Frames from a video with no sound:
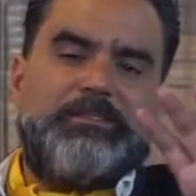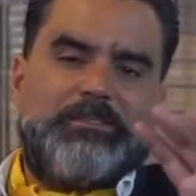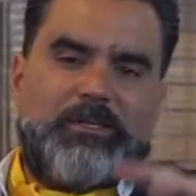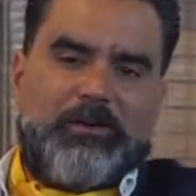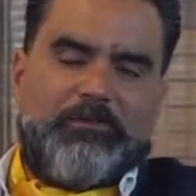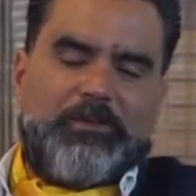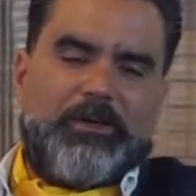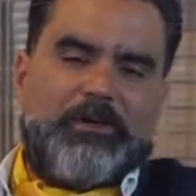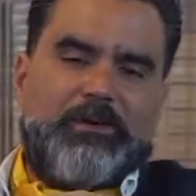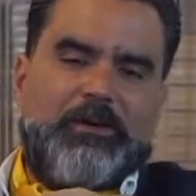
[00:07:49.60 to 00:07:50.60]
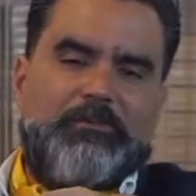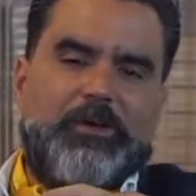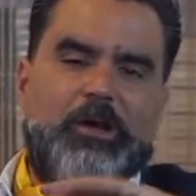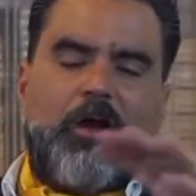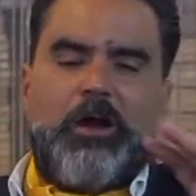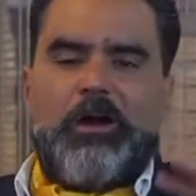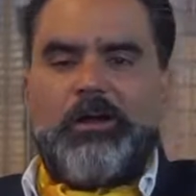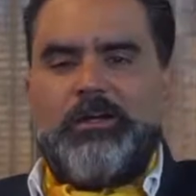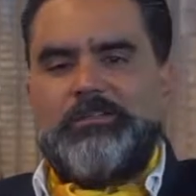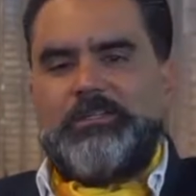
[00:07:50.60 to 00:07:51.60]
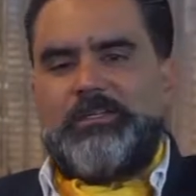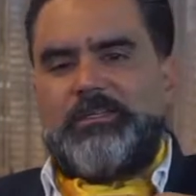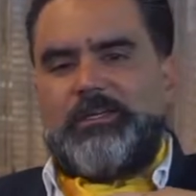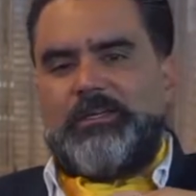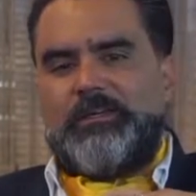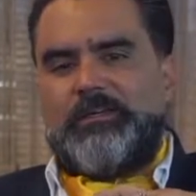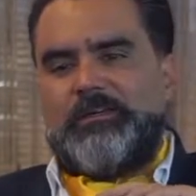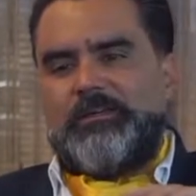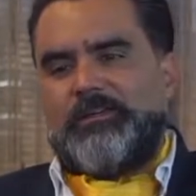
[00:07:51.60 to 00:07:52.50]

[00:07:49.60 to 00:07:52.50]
of the cars and